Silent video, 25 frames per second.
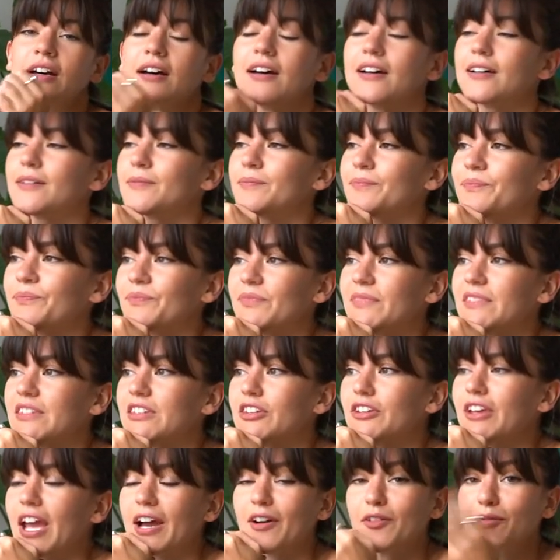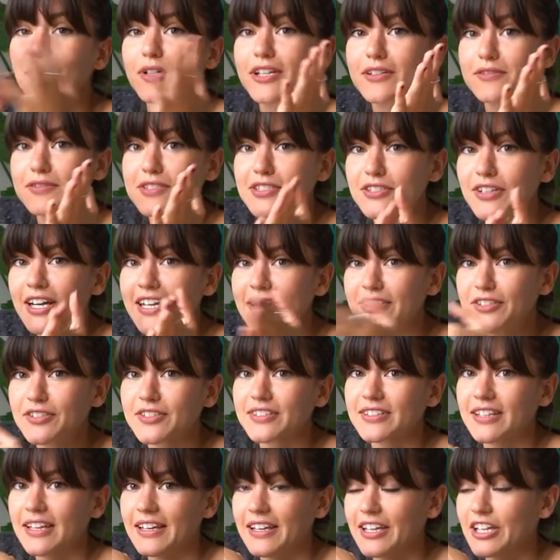So yeah, what I was trying
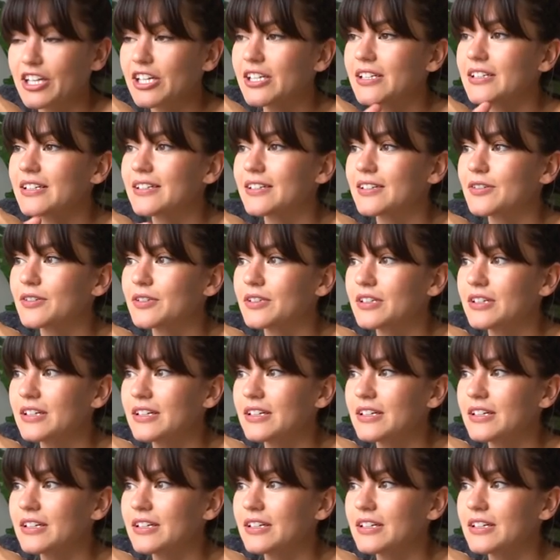to say here